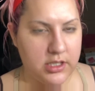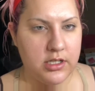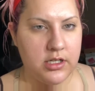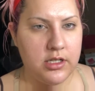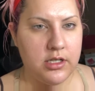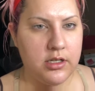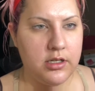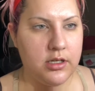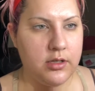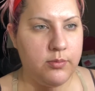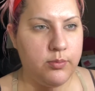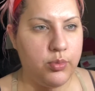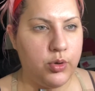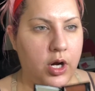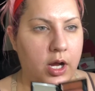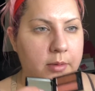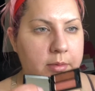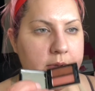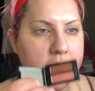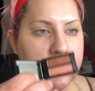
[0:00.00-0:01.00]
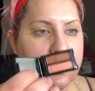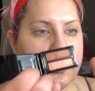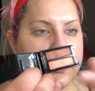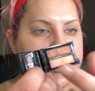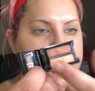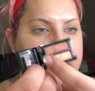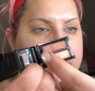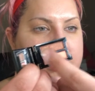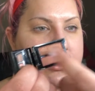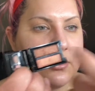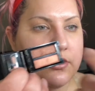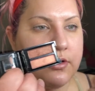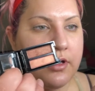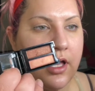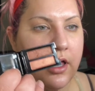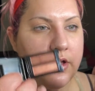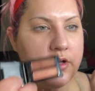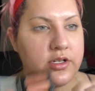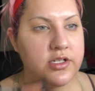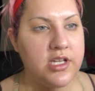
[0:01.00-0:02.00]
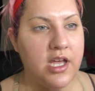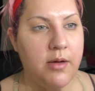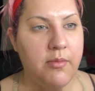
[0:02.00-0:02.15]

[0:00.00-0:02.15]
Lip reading: gonna probably use these 2 colors.